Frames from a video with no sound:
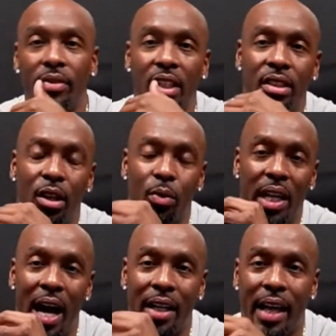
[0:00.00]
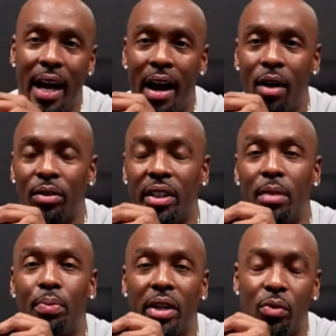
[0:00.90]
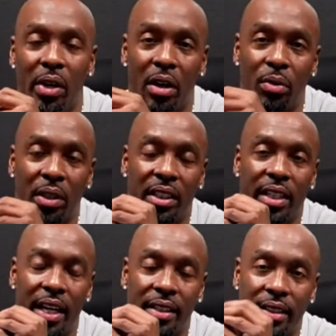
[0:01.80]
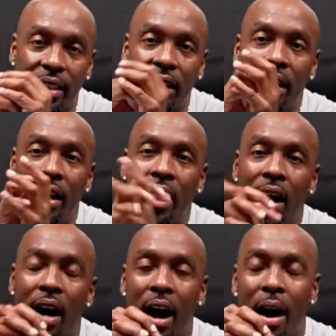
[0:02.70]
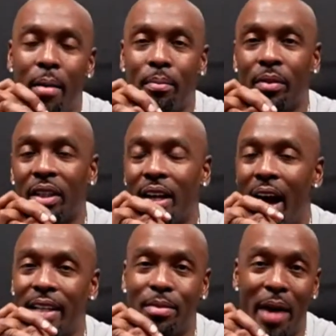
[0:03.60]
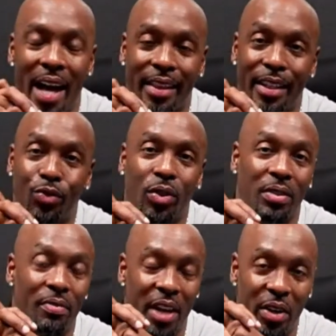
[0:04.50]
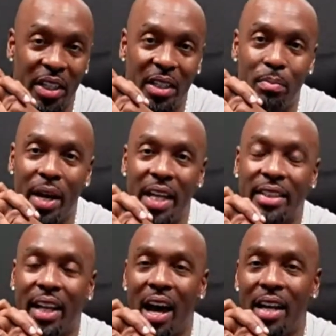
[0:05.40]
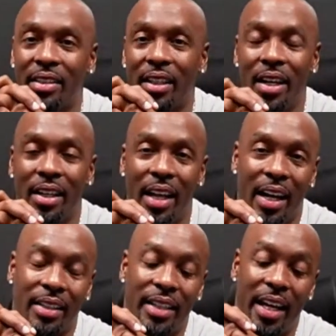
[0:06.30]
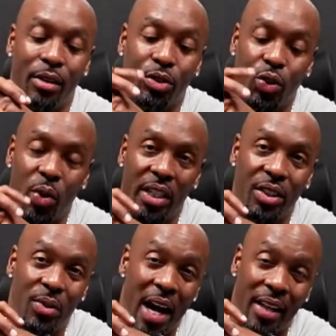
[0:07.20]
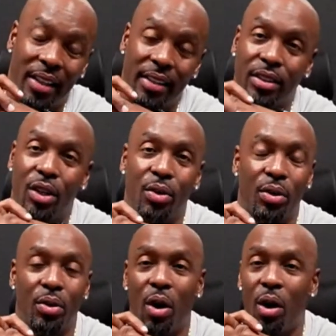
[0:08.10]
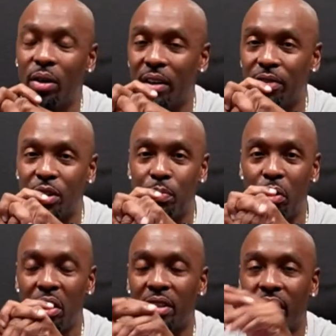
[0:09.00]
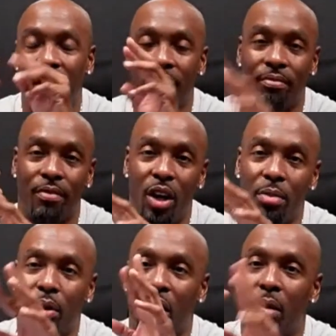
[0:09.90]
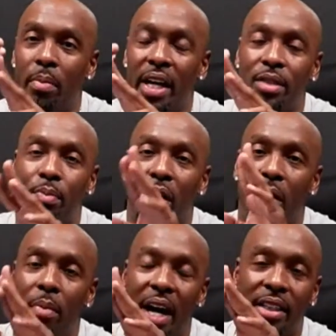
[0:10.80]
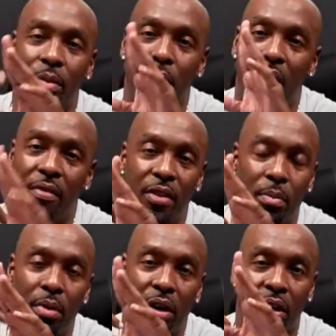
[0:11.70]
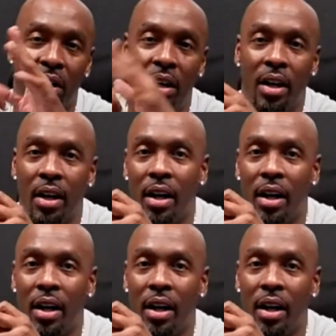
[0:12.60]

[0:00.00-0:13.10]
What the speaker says: So we knocked that out, did pretty well with the testing. Had some athletes with some very good baselines. Like I said, it was 22 athletes total, all different sports: volleyball, baseball, basketball, football,